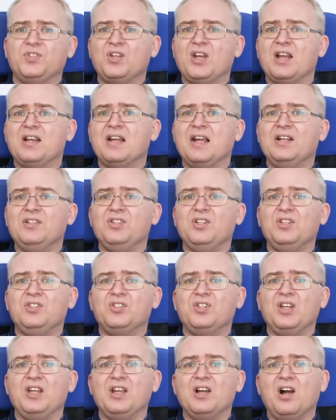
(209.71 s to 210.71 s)
ten eighty
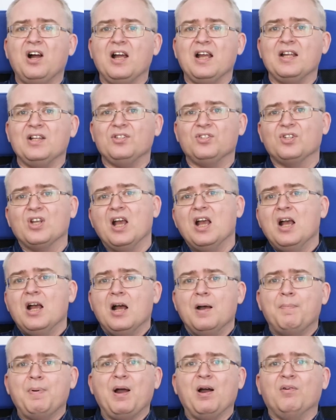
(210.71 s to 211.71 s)
T Is,
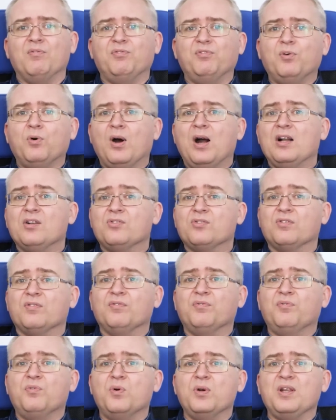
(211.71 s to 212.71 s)
about four
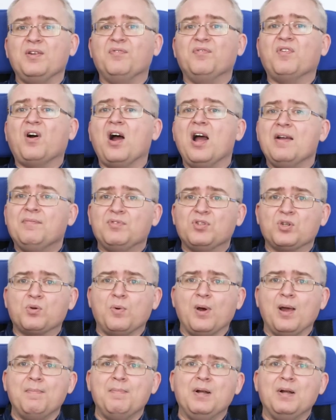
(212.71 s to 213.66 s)
hundred forty-five square